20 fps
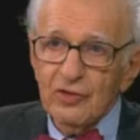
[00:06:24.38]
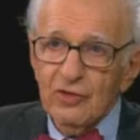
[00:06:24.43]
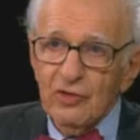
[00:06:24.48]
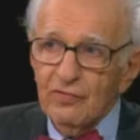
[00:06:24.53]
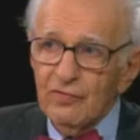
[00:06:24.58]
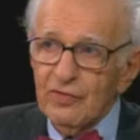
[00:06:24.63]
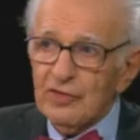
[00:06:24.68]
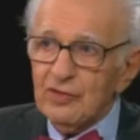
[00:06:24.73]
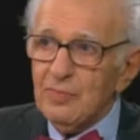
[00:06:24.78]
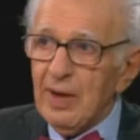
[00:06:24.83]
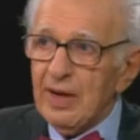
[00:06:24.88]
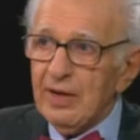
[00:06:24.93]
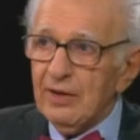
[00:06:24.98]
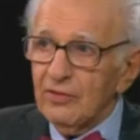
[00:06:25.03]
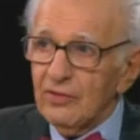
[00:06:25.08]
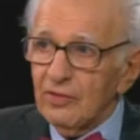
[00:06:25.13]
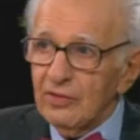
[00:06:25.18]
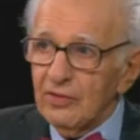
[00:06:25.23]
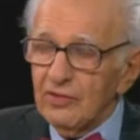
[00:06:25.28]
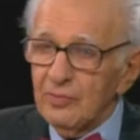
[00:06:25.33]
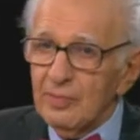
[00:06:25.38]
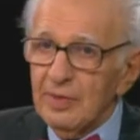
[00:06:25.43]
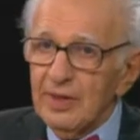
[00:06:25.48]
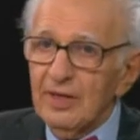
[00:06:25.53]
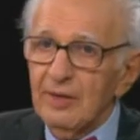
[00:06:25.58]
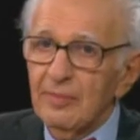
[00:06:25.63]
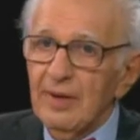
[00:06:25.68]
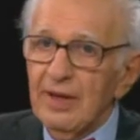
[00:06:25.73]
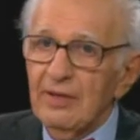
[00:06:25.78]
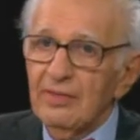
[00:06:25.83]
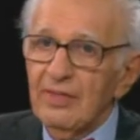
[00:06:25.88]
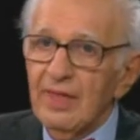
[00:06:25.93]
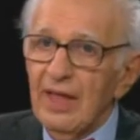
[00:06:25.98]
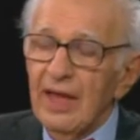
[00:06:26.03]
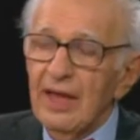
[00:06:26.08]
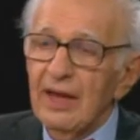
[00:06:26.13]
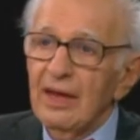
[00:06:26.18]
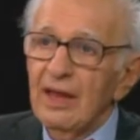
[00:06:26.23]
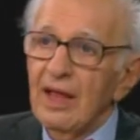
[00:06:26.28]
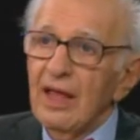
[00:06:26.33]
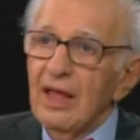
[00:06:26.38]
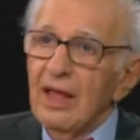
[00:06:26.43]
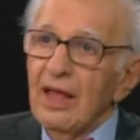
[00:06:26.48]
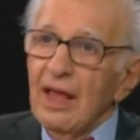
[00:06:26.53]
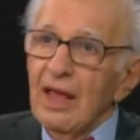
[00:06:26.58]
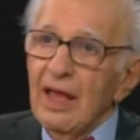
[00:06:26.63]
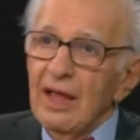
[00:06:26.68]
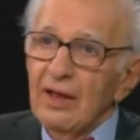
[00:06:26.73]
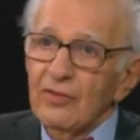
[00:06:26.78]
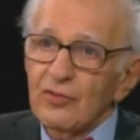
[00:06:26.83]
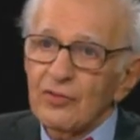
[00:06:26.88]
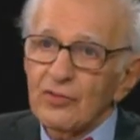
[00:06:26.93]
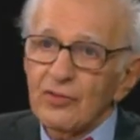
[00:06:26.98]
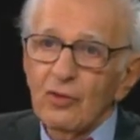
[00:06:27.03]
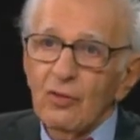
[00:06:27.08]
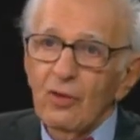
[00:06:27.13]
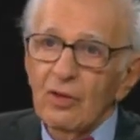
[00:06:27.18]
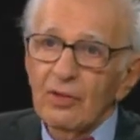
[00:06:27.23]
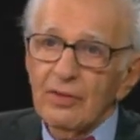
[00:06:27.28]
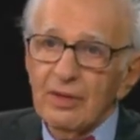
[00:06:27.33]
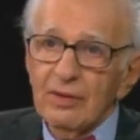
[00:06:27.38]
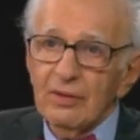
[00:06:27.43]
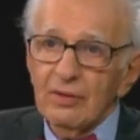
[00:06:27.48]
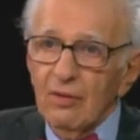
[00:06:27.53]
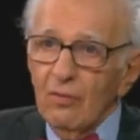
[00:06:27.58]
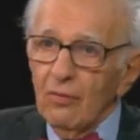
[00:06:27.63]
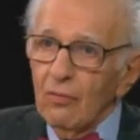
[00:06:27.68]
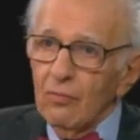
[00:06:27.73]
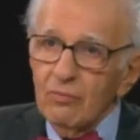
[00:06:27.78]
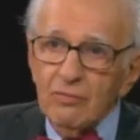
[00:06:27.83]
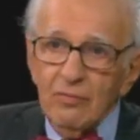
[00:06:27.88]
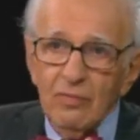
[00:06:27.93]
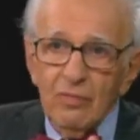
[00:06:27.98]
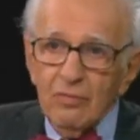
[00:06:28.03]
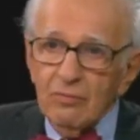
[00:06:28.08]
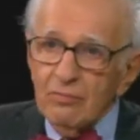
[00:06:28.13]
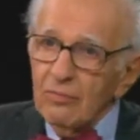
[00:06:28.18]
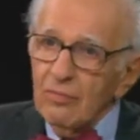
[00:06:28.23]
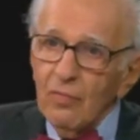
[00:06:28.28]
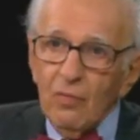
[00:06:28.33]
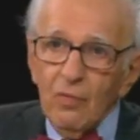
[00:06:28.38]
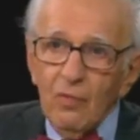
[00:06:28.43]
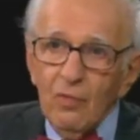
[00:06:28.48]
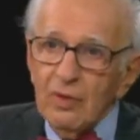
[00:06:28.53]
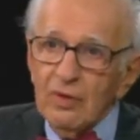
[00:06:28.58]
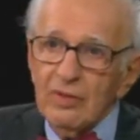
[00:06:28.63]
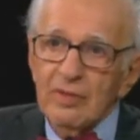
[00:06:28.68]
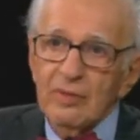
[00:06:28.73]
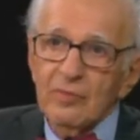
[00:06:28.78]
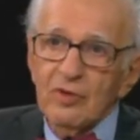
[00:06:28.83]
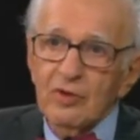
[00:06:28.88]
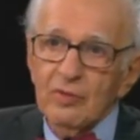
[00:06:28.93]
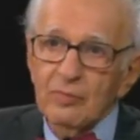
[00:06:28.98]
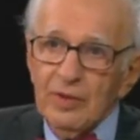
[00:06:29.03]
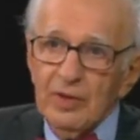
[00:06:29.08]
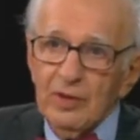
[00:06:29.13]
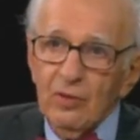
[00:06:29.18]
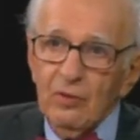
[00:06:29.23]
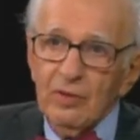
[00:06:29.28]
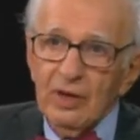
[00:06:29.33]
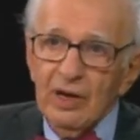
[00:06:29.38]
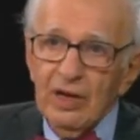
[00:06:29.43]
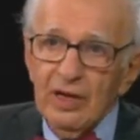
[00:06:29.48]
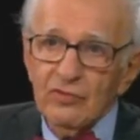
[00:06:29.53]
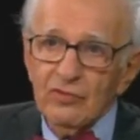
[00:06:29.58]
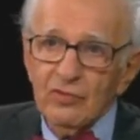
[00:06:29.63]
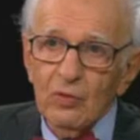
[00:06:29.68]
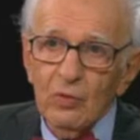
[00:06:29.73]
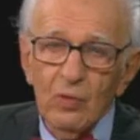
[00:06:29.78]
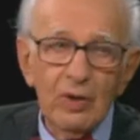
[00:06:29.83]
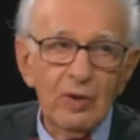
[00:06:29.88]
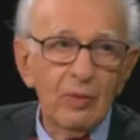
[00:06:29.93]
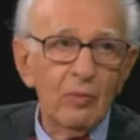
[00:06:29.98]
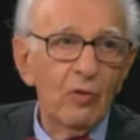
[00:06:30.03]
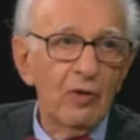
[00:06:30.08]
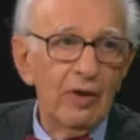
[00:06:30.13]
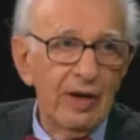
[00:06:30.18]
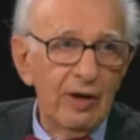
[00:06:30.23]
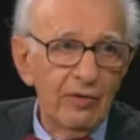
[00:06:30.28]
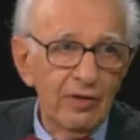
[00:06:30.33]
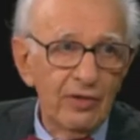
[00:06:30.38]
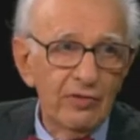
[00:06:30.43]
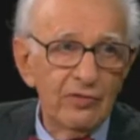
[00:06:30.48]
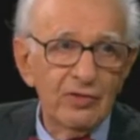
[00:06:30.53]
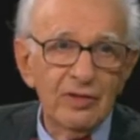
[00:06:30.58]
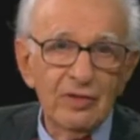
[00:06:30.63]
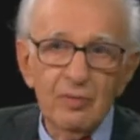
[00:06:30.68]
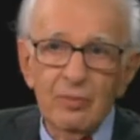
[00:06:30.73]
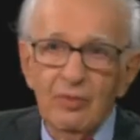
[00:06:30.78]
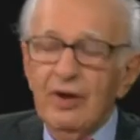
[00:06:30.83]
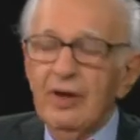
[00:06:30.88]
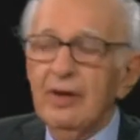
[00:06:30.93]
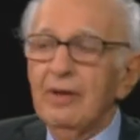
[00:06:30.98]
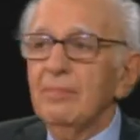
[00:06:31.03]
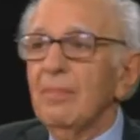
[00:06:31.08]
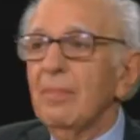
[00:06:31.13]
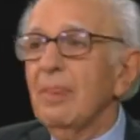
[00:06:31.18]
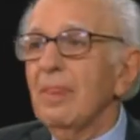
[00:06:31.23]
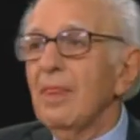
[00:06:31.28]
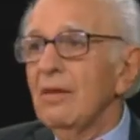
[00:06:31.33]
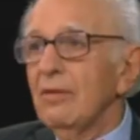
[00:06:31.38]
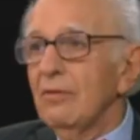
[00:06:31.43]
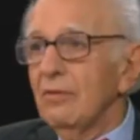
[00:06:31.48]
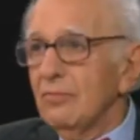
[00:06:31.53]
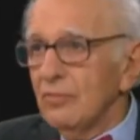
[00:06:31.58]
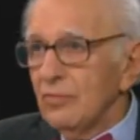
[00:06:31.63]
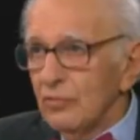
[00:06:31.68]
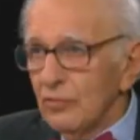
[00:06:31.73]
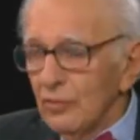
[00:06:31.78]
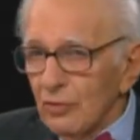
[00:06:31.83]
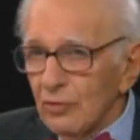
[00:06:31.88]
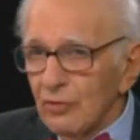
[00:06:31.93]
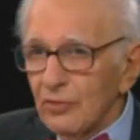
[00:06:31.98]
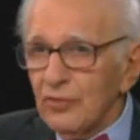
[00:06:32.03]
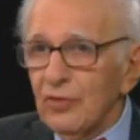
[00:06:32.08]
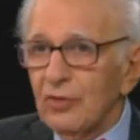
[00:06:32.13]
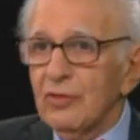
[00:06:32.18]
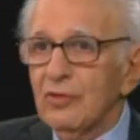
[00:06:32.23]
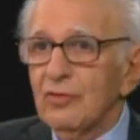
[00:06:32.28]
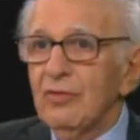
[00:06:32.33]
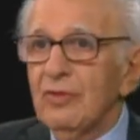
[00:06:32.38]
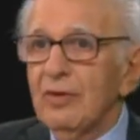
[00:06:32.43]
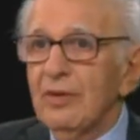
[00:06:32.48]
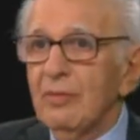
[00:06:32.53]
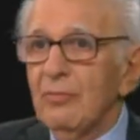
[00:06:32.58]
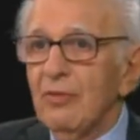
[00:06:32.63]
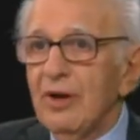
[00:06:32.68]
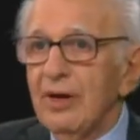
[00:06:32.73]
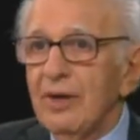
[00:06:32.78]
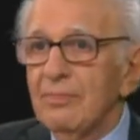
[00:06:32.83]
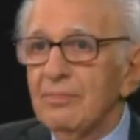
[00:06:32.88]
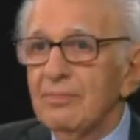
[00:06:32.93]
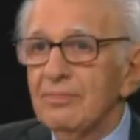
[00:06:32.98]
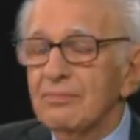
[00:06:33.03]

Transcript: Jerry Fischbach is going to speak about that, and saw that all of them could be localized to one or more areas in the brain, neural circuitry in the brain.